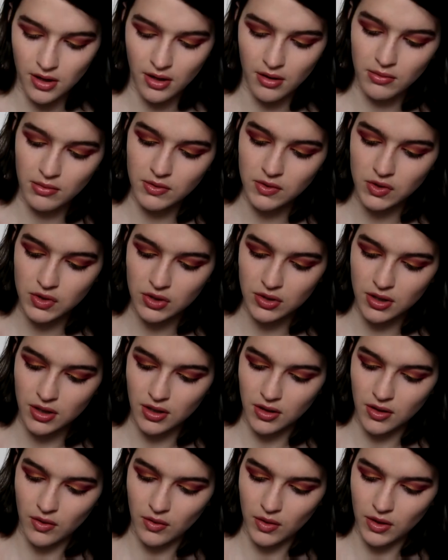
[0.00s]
I think I'm just
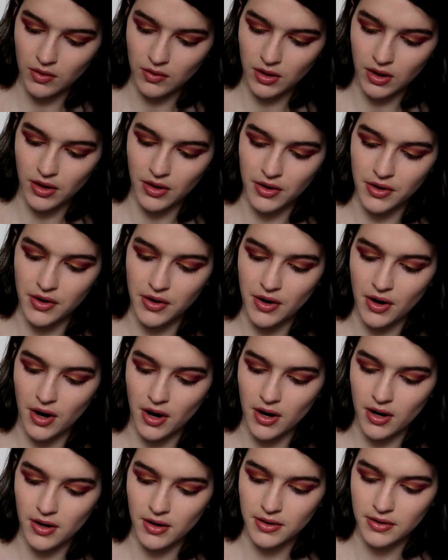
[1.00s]
gonna go in with a
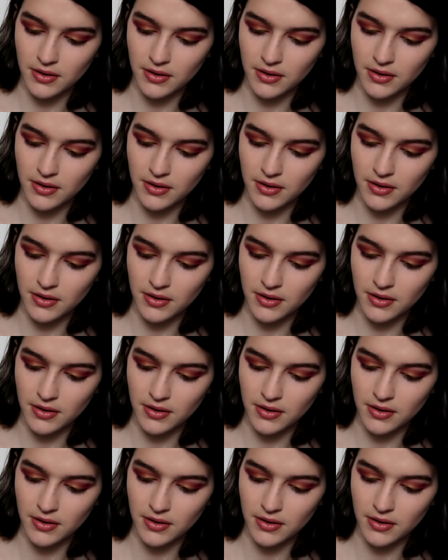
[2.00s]
dot